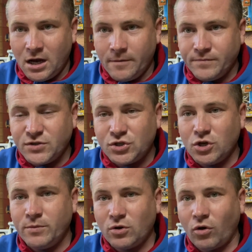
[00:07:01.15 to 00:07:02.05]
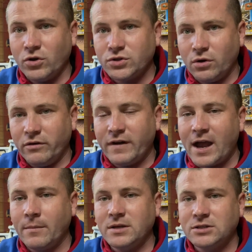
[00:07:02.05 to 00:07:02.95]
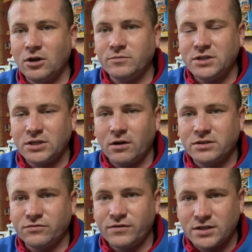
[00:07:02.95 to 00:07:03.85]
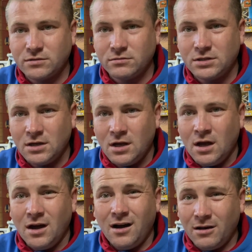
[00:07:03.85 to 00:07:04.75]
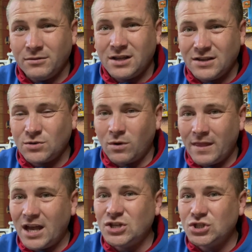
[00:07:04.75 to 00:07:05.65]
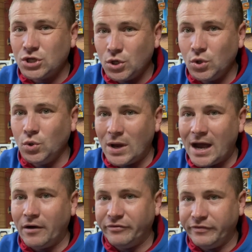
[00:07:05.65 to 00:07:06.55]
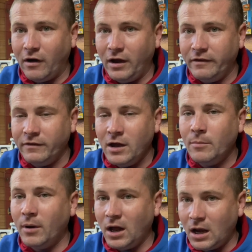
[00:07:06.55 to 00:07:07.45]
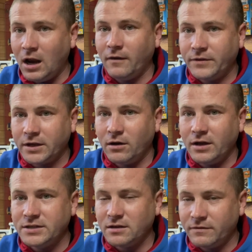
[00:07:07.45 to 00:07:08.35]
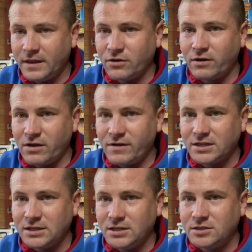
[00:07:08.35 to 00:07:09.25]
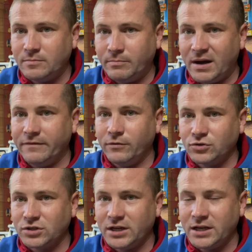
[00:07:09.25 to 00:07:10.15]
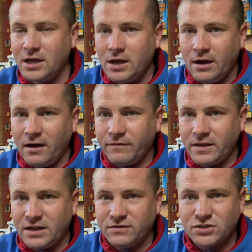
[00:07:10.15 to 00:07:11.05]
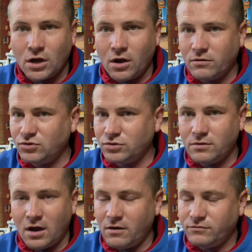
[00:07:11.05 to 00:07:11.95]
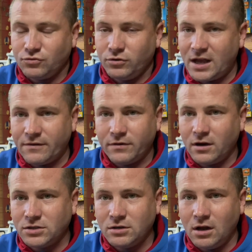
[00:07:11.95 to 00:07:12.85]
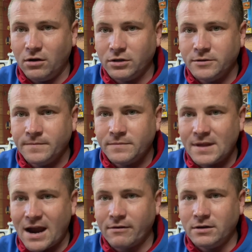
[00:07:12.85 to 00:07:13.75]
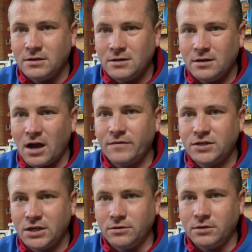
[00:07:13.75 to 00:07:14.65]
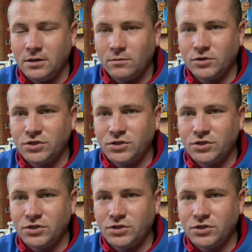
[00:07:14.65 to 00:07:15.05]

due because of how many times these guys have wrestled. I'm going to give this one a 2 out of 5. But I love the guys. I think they're great wrestlers. But unfortunately, I think they're just drawn out far too long. Aaron, over to you. What do you